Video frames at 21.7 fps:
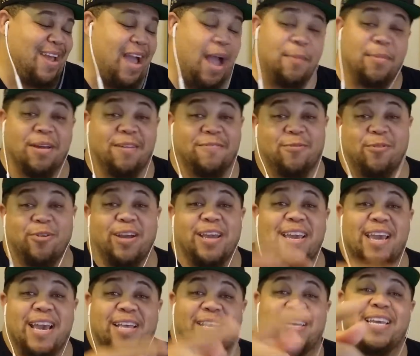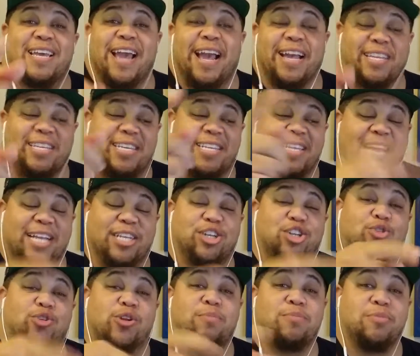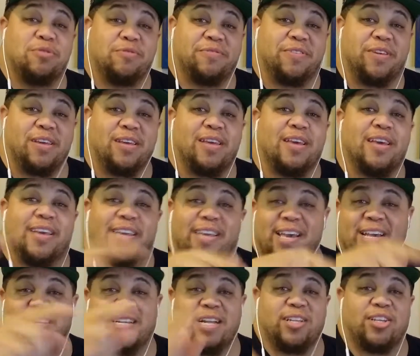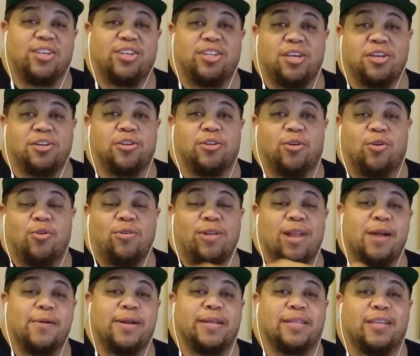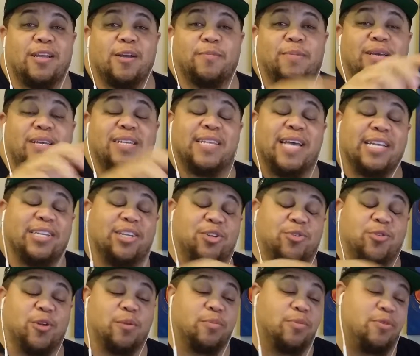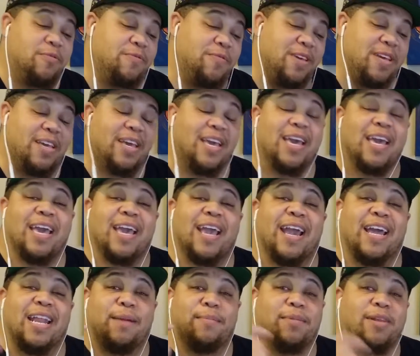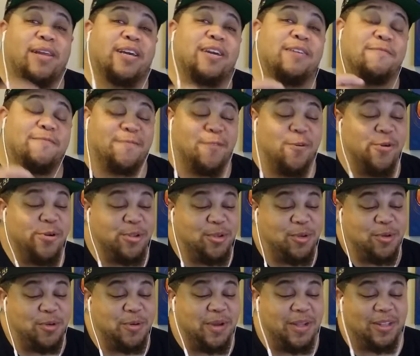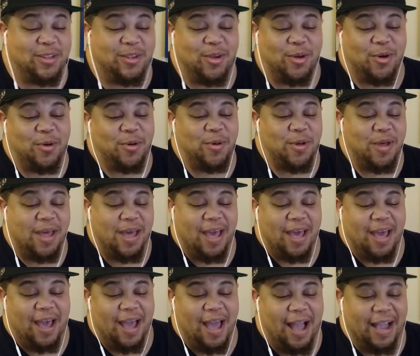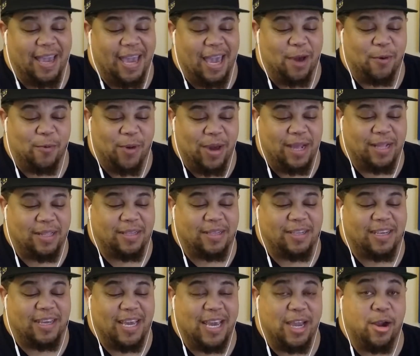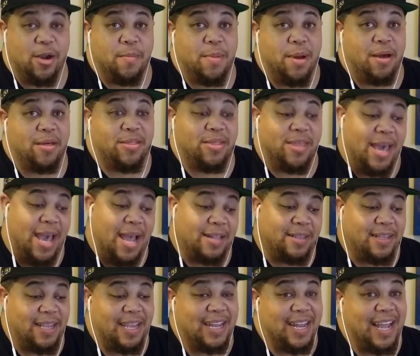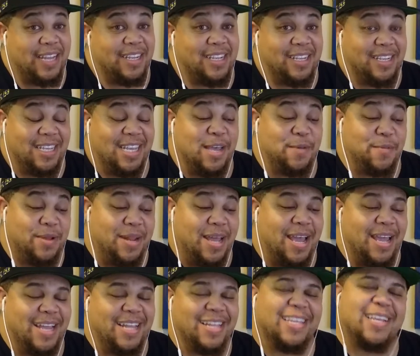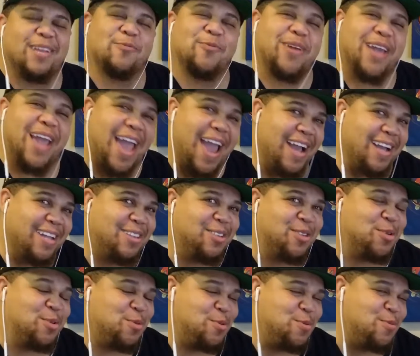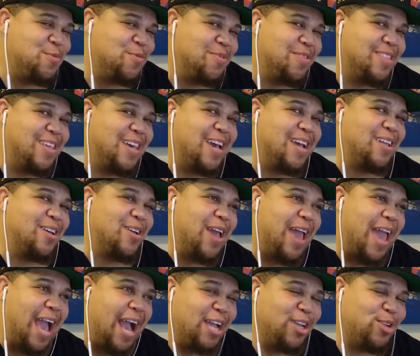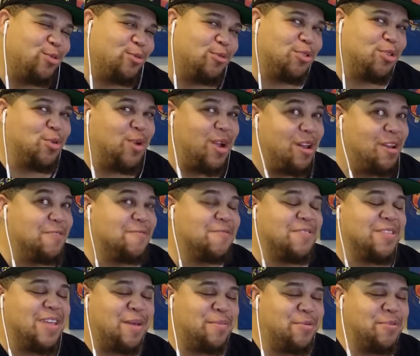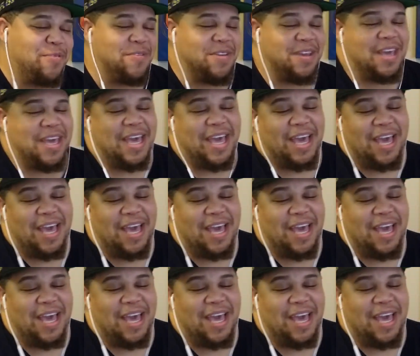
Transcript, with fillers: I'm looking forward. He he he's actually doing a movie. Yes, I just stuttered a whole lot right there, but he's actually doing a movie, and I'm looking forward to it. So I can't wait to hear about that and actually see him in that, and then react to the actual trailer for that movie.